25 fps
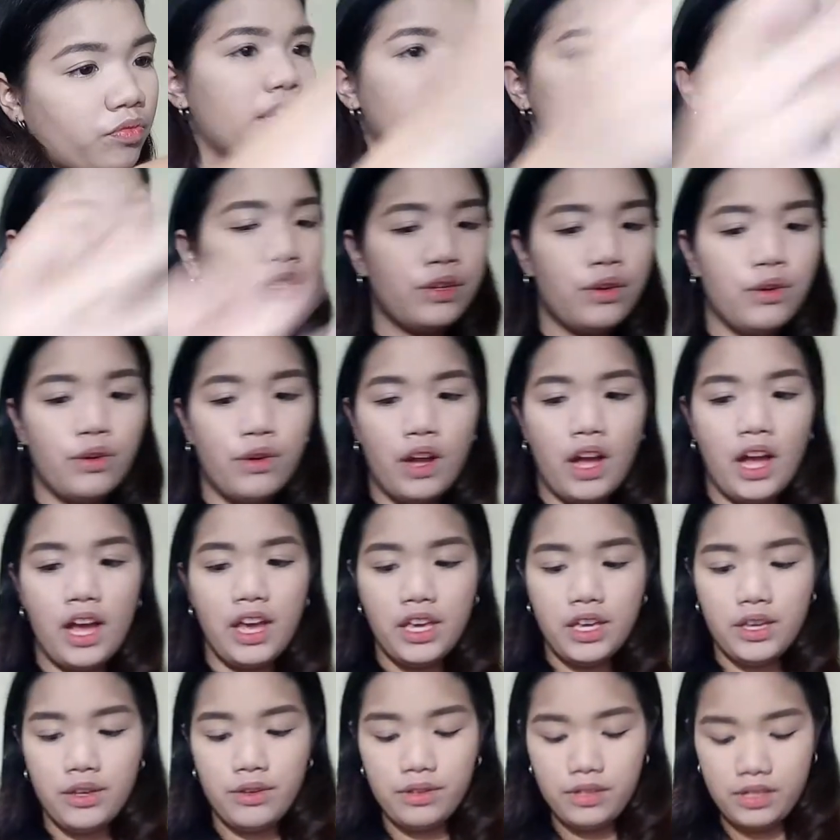So I
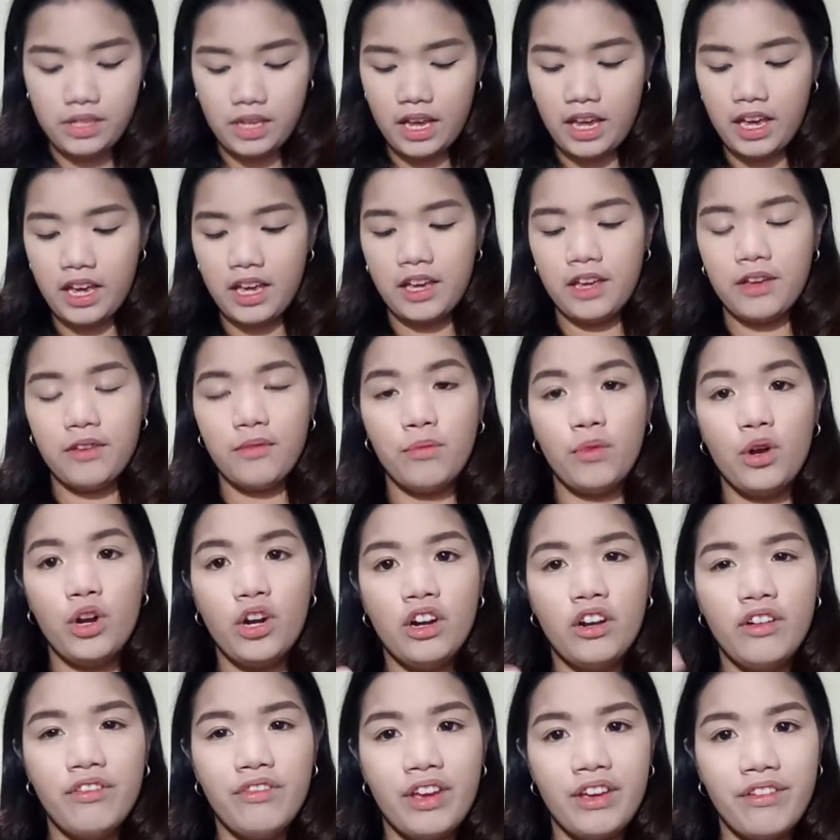use more
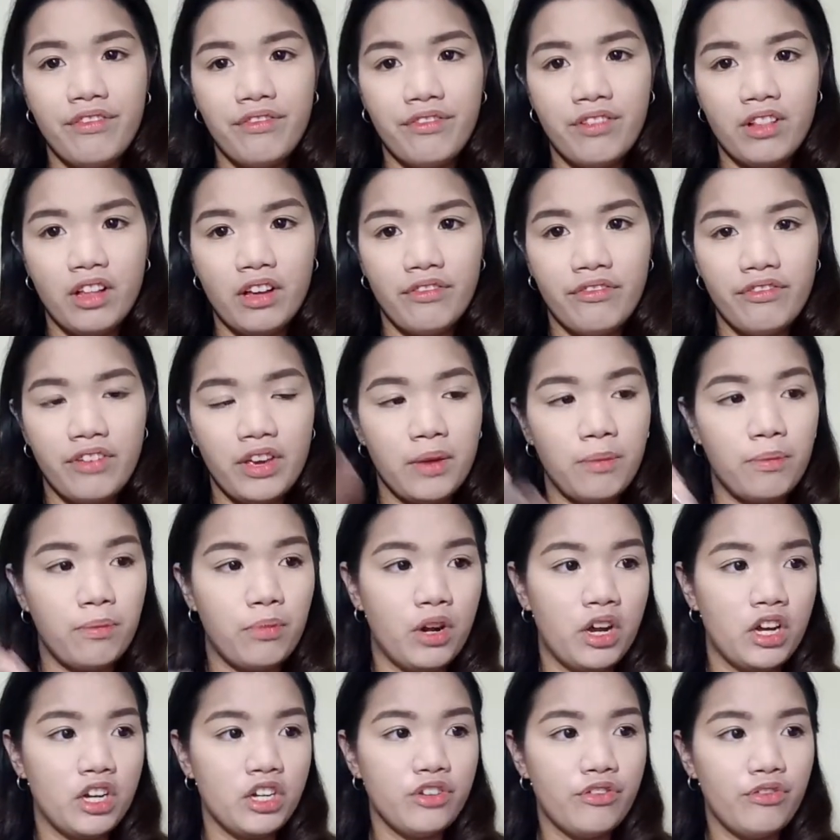of a fluffy
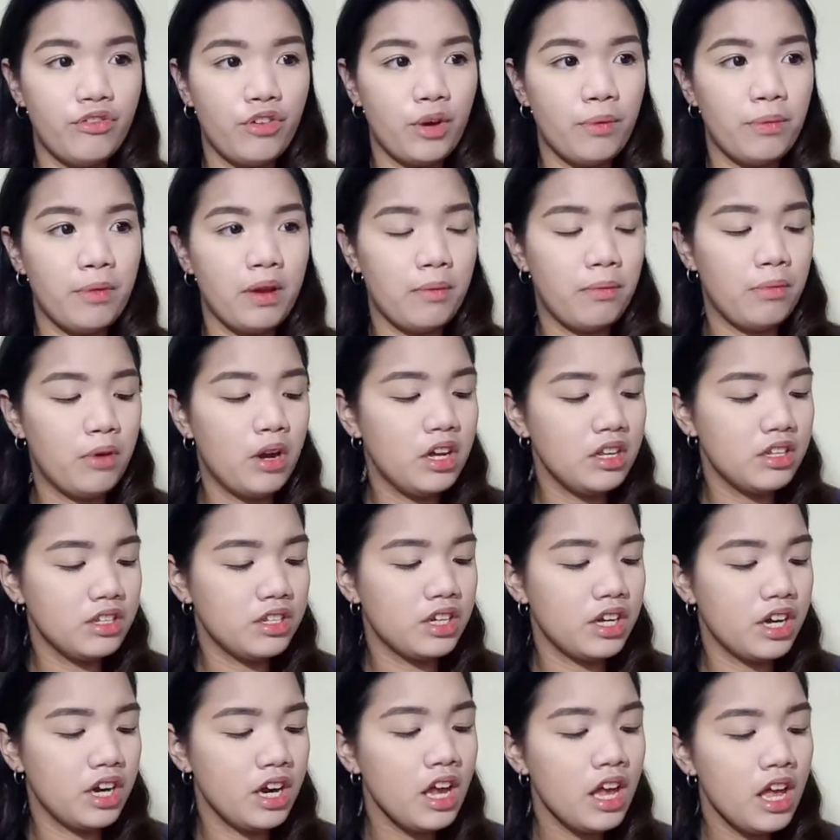brush for my
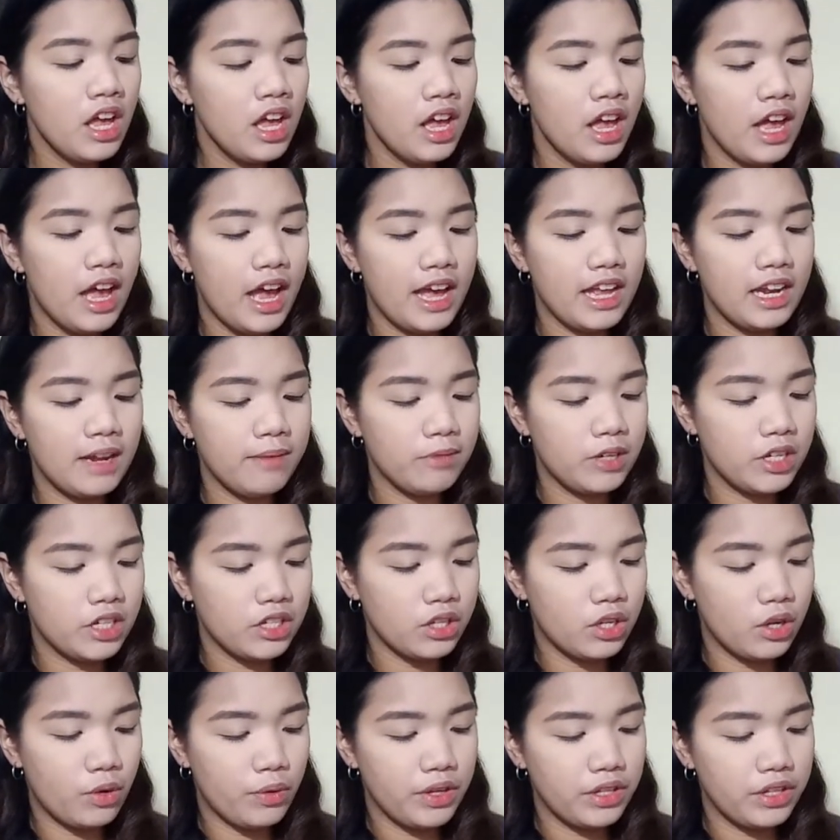bronzer, and I'm
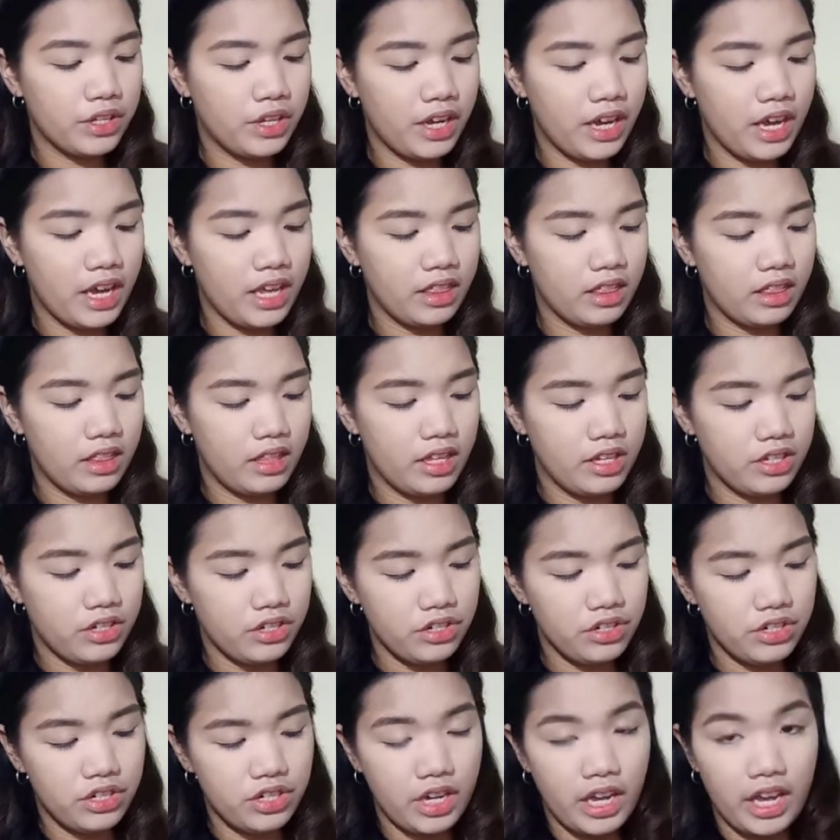just going to get this
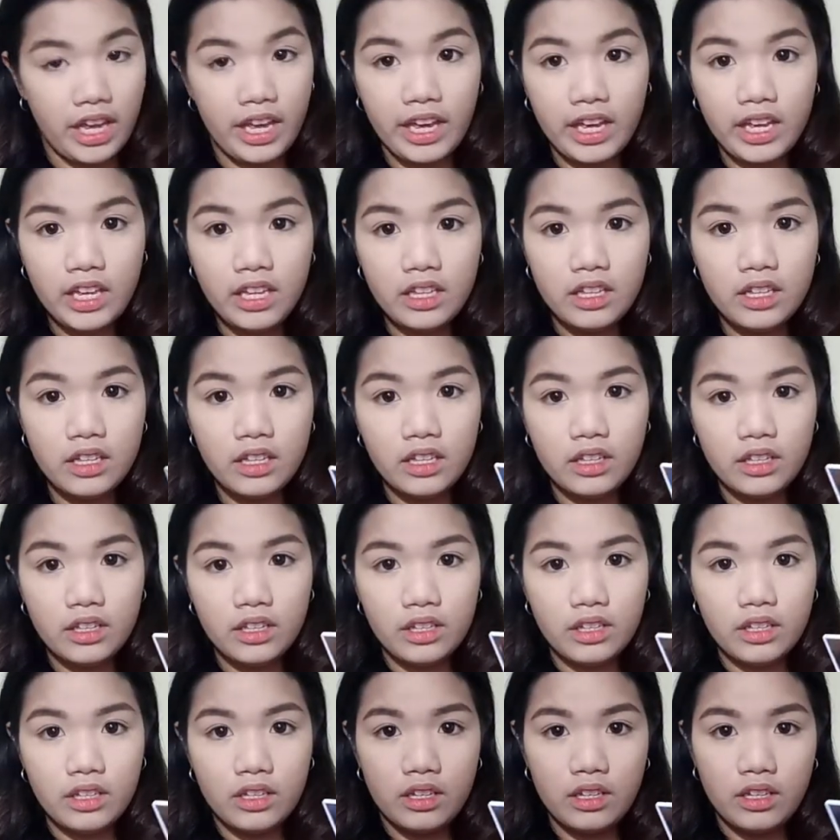shade,
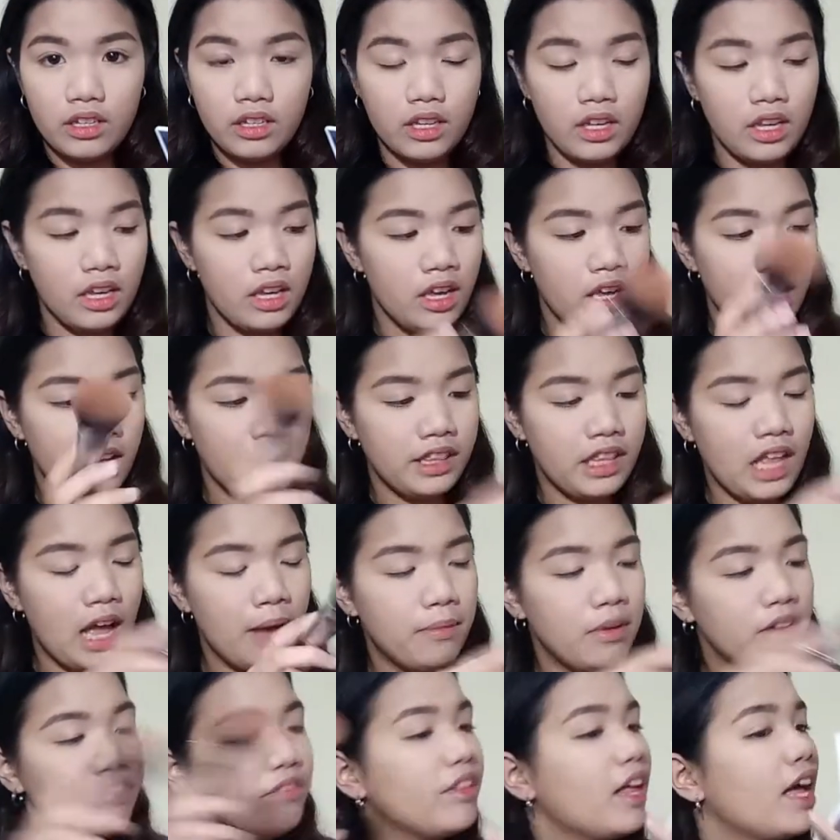
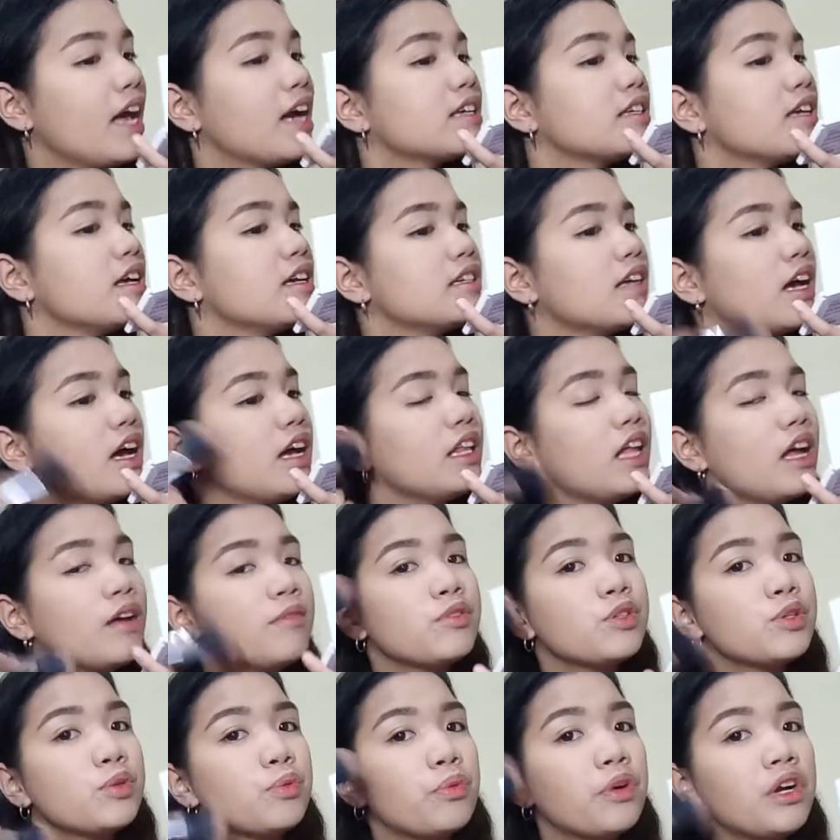tap off the excess, and I
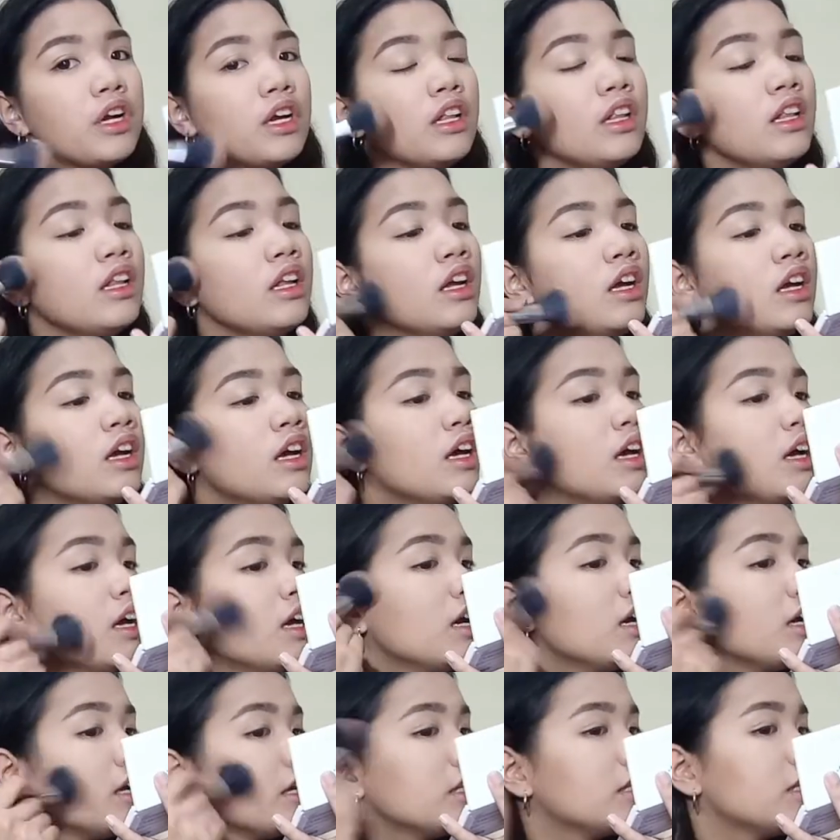swirl
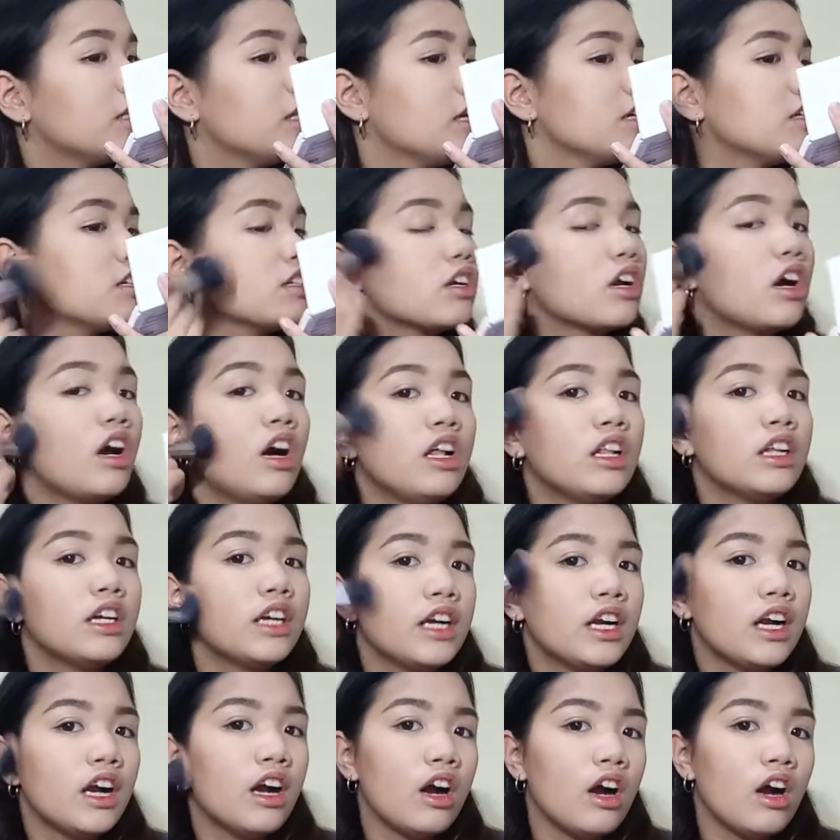this
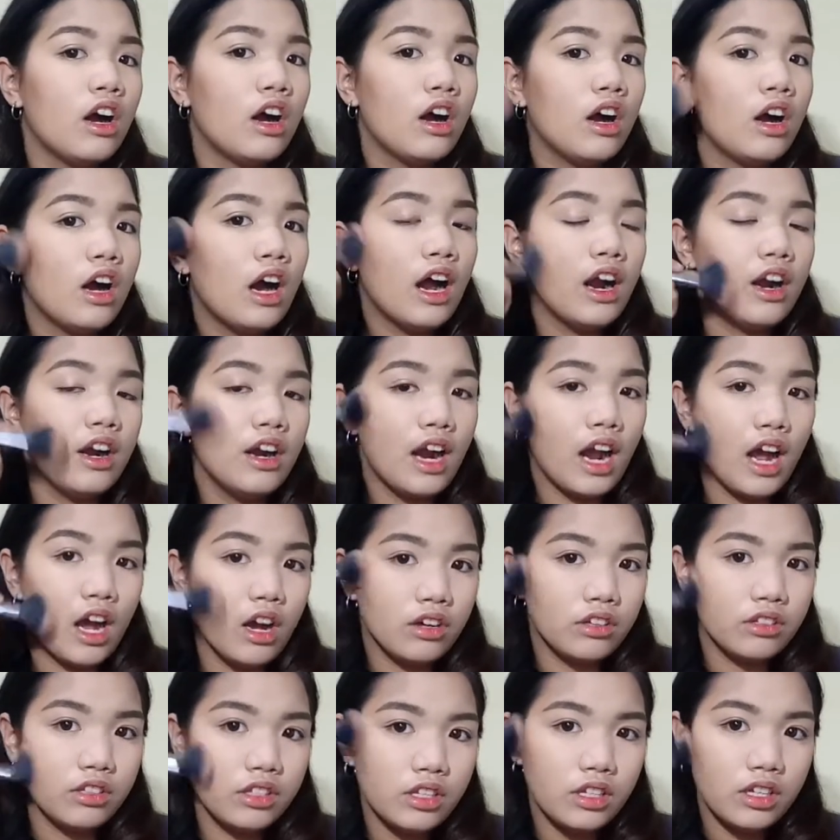color
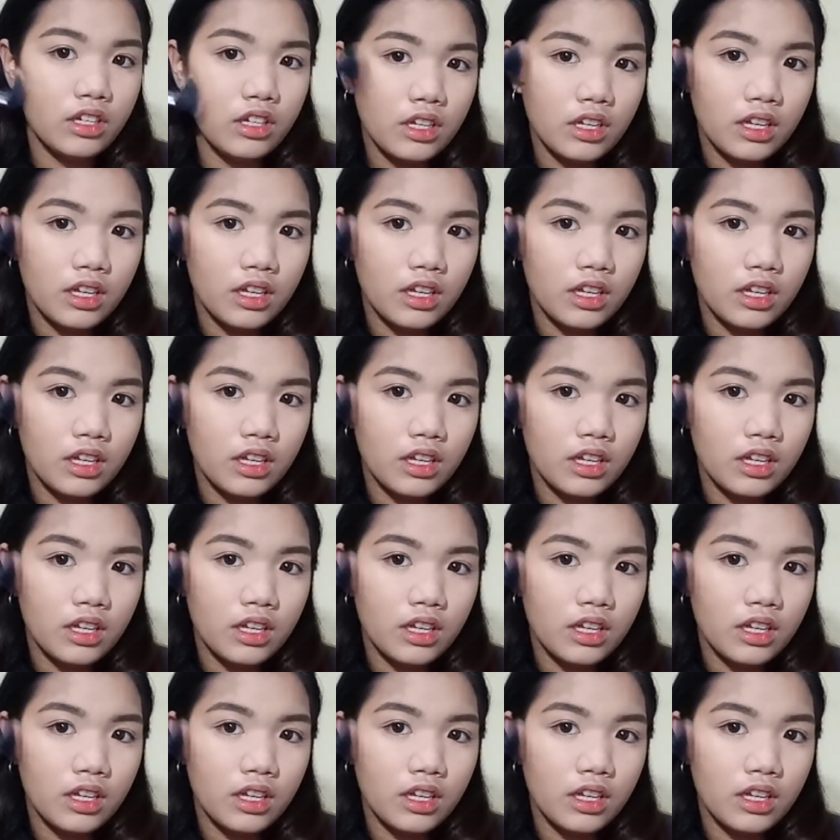around.